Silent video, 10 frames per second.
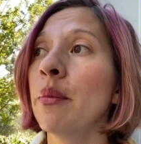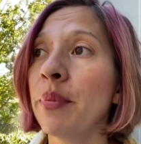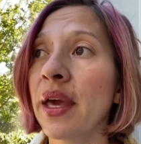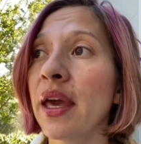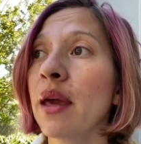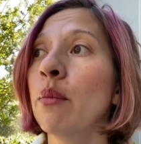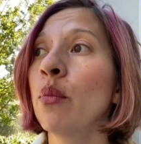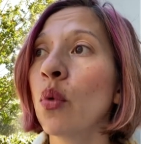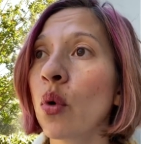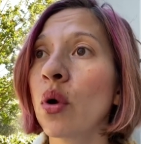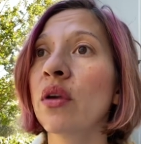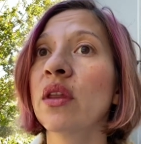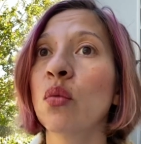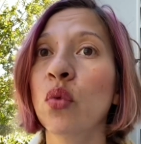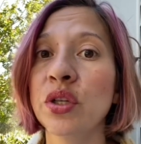Pay more
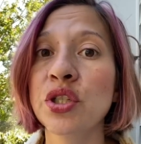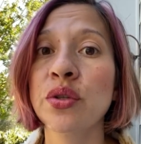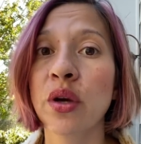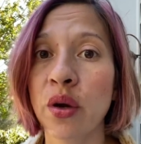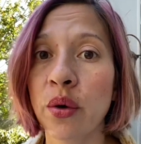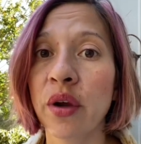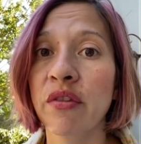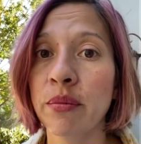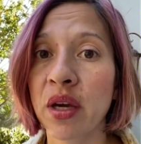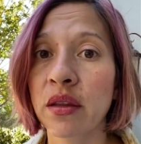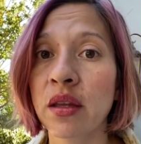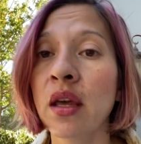than what you owe every month.